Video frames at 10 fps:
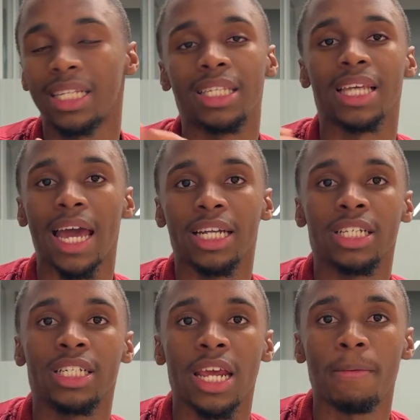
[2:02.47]
desired
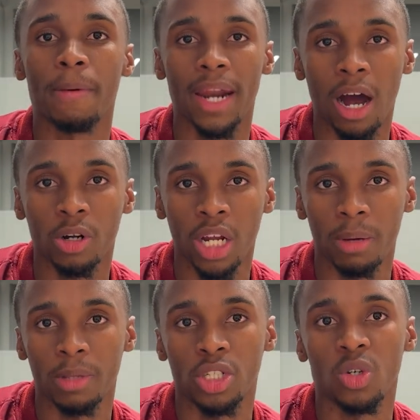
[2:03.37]
shape and outcome
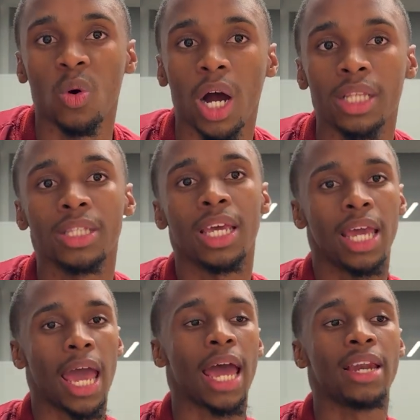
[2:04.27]
that you want.
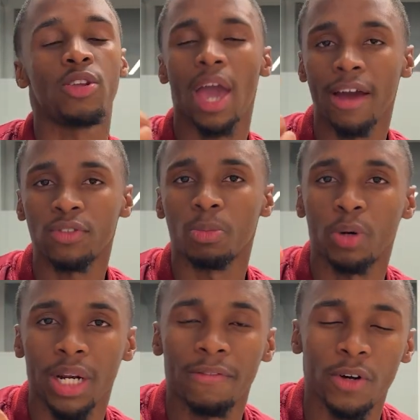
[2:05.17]
And you have to put
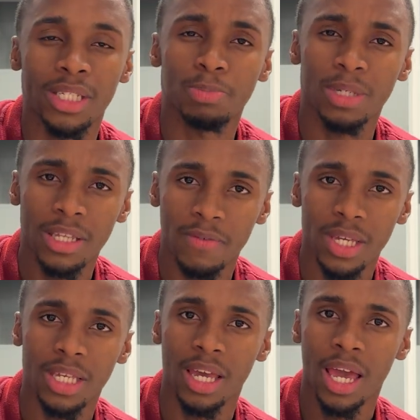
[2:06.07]
it for a
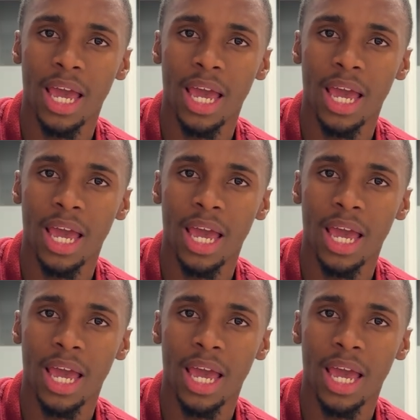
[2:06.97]
specific